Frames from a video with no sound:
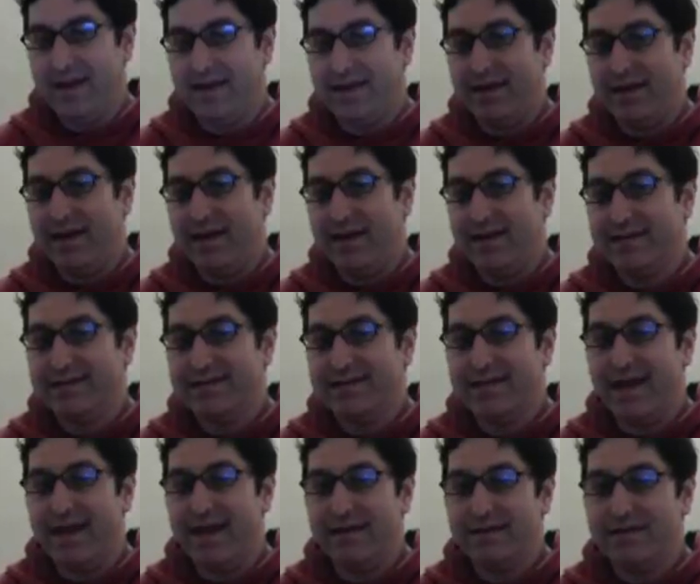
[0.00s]
and it's
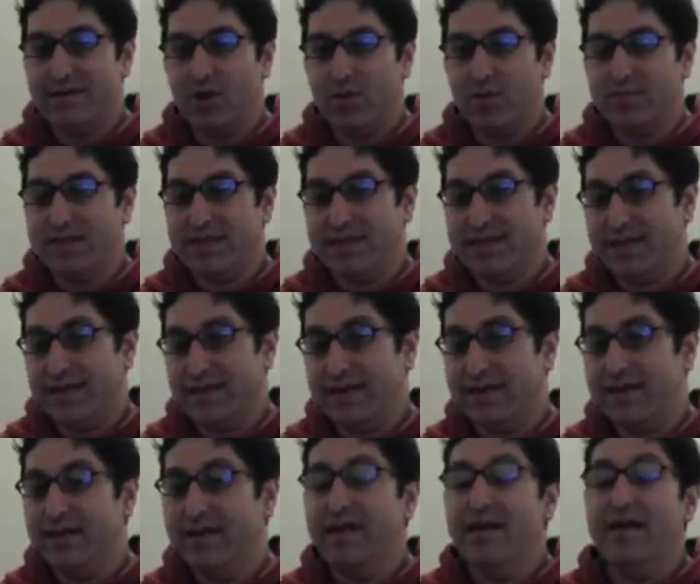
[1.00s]
that top ticket
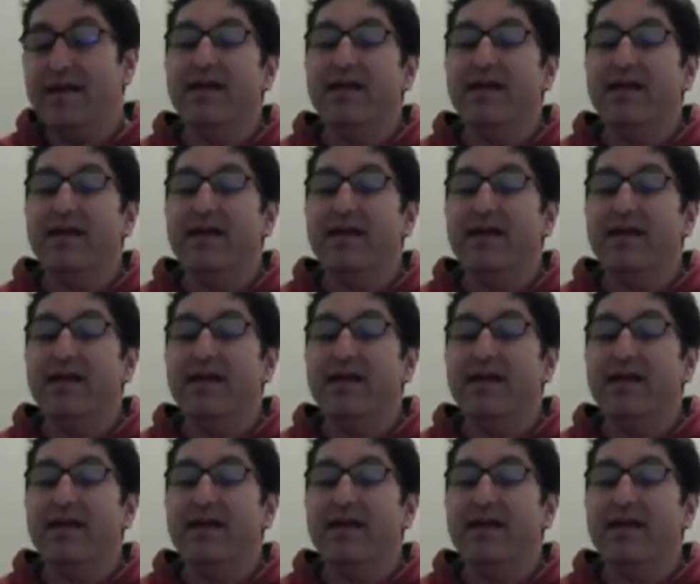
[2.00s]
here.